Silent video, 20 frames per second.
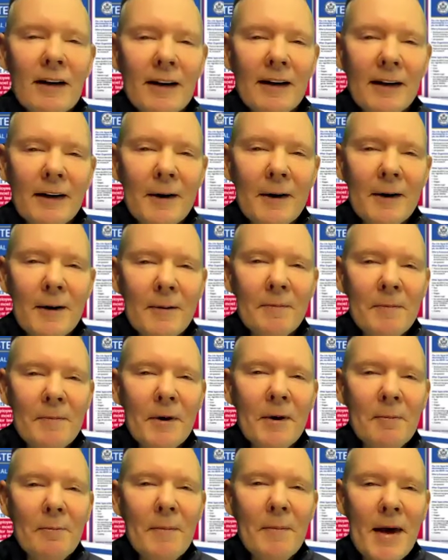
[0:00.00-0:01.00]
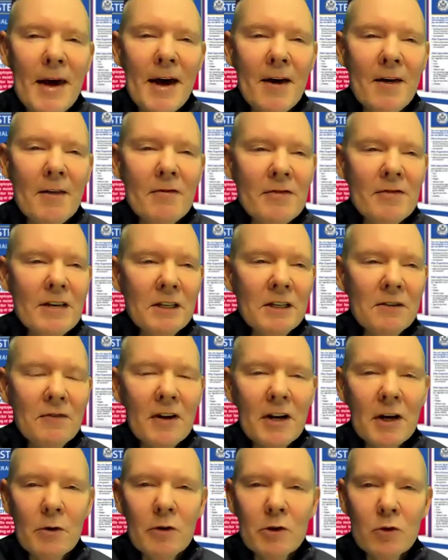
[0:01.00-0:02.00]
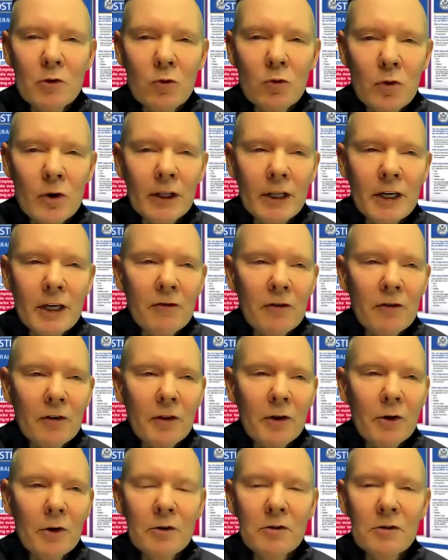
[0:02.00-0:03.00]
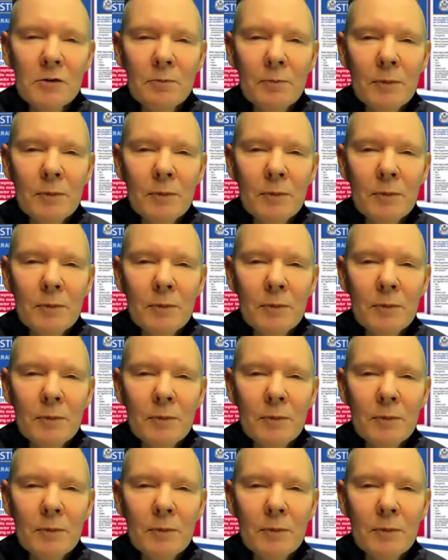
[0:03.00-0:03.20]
And this video is really for those